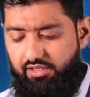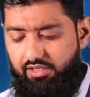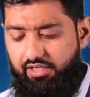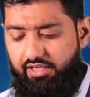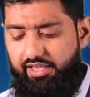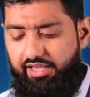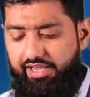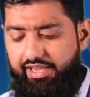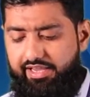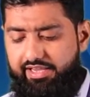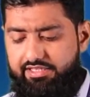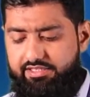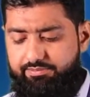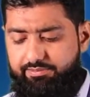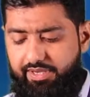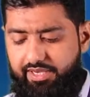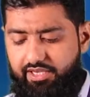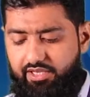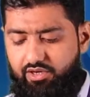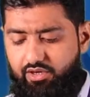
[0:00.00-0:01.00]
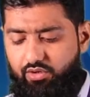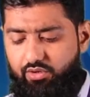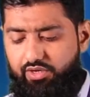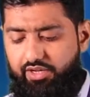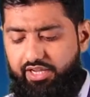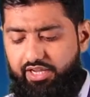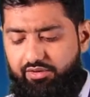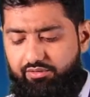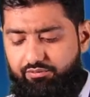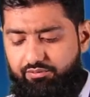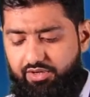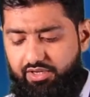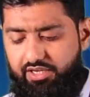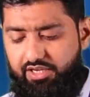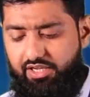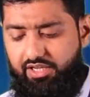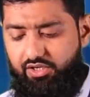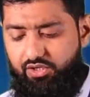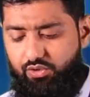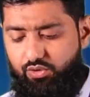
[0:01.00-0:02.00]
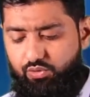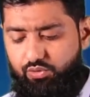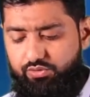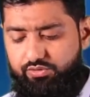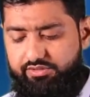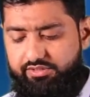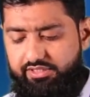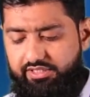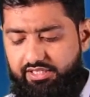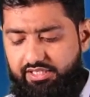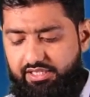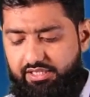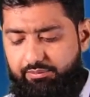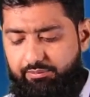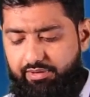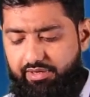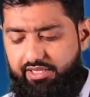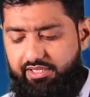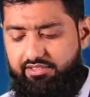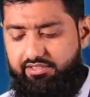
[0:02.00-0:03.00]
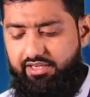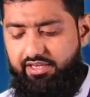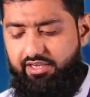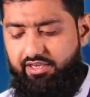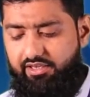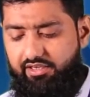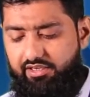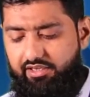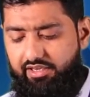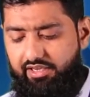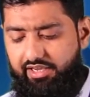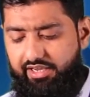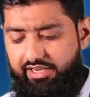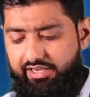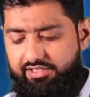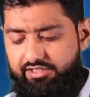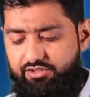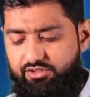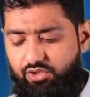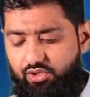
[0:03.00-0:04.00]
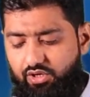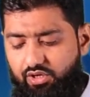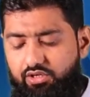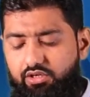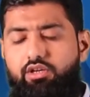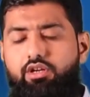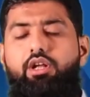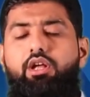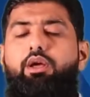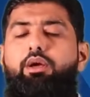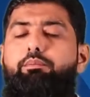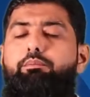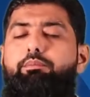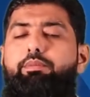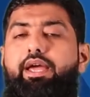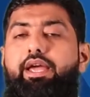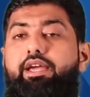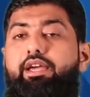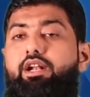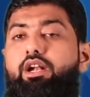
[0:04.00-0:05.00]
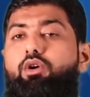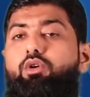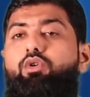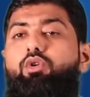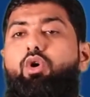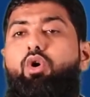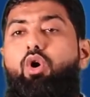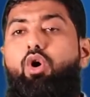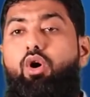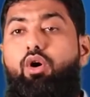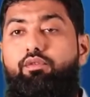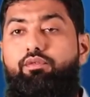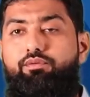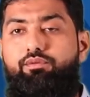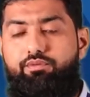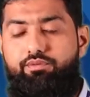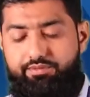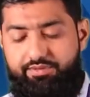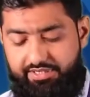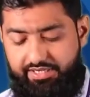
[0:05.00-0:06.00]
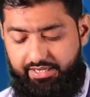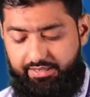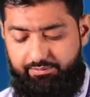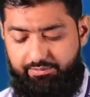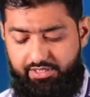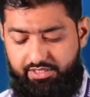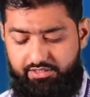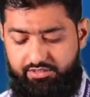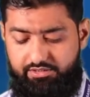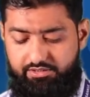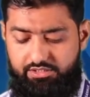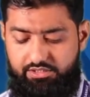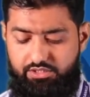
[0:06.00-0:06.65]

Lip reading: as background and we can use image as your background of table.